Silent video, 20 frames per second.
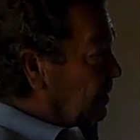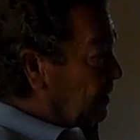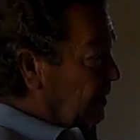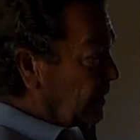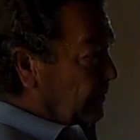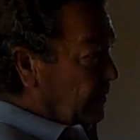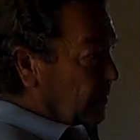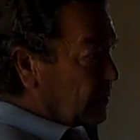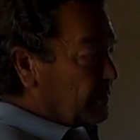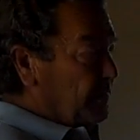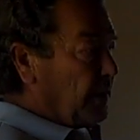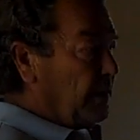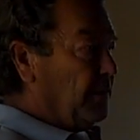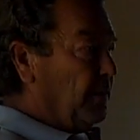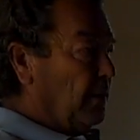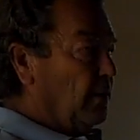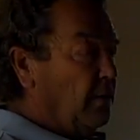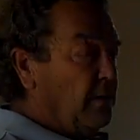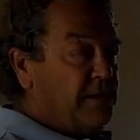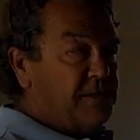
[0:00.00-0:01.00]
Give those
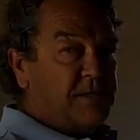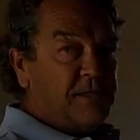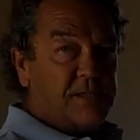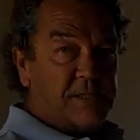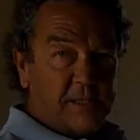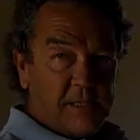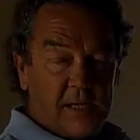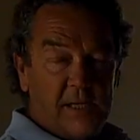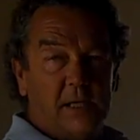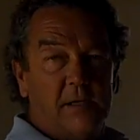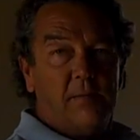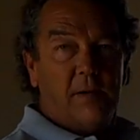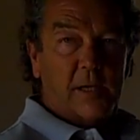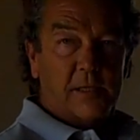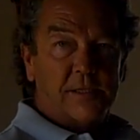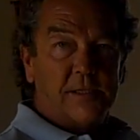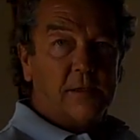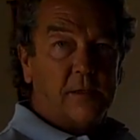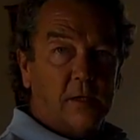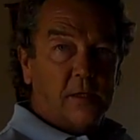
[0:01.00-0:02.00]
people a reason to stay in
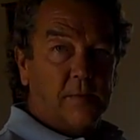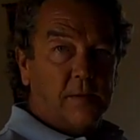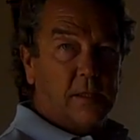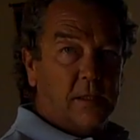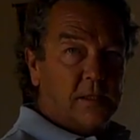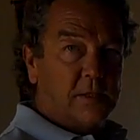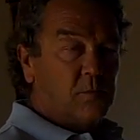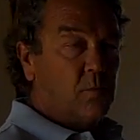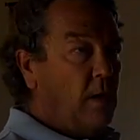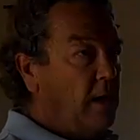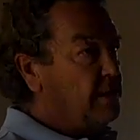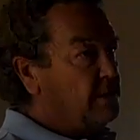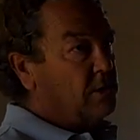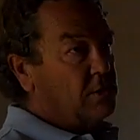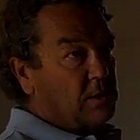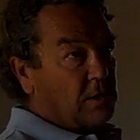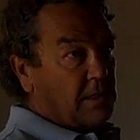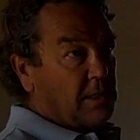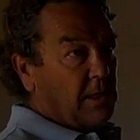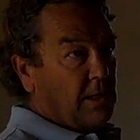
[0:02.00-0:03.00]
Mexico because
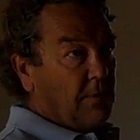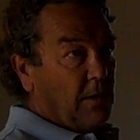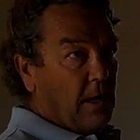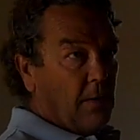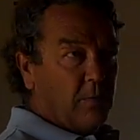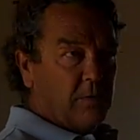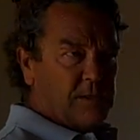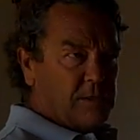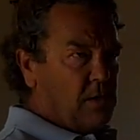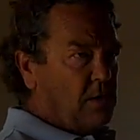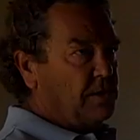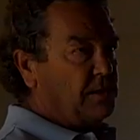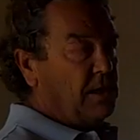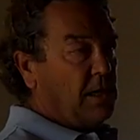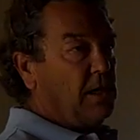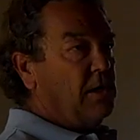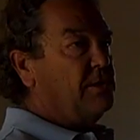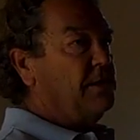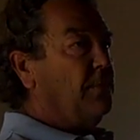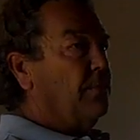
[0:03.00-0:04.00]
wages will come up. As soon as
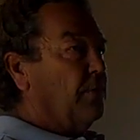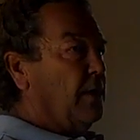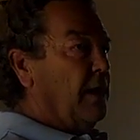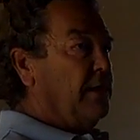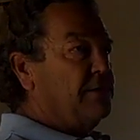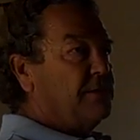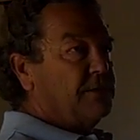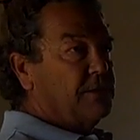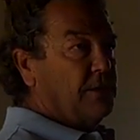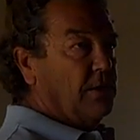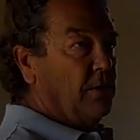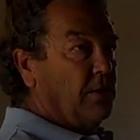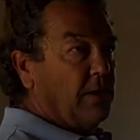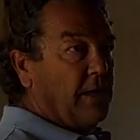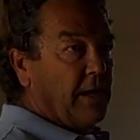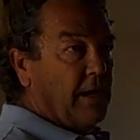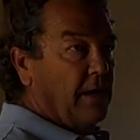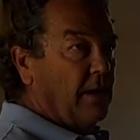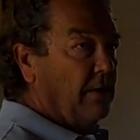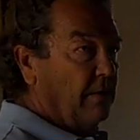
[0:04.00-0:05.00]
energy prices go
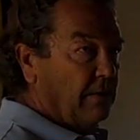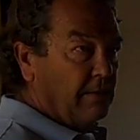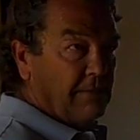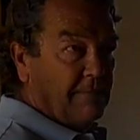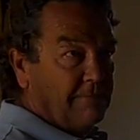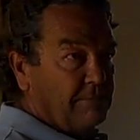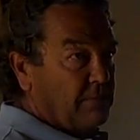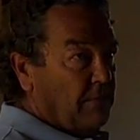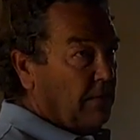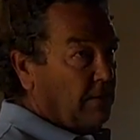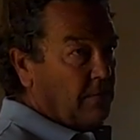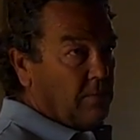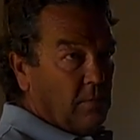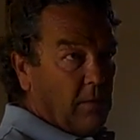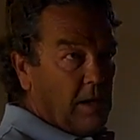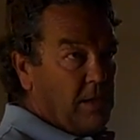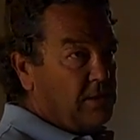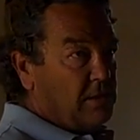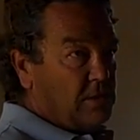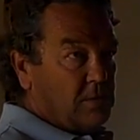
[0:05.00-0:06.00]
down,
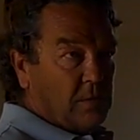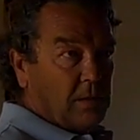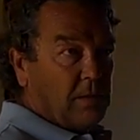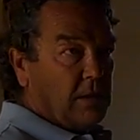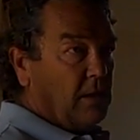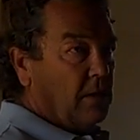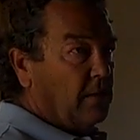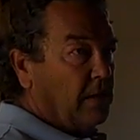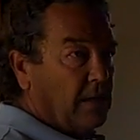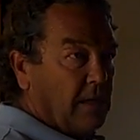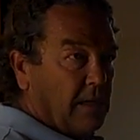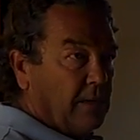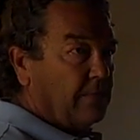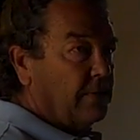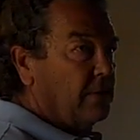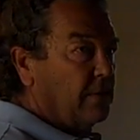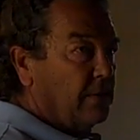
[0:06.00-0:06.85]
wages will go up.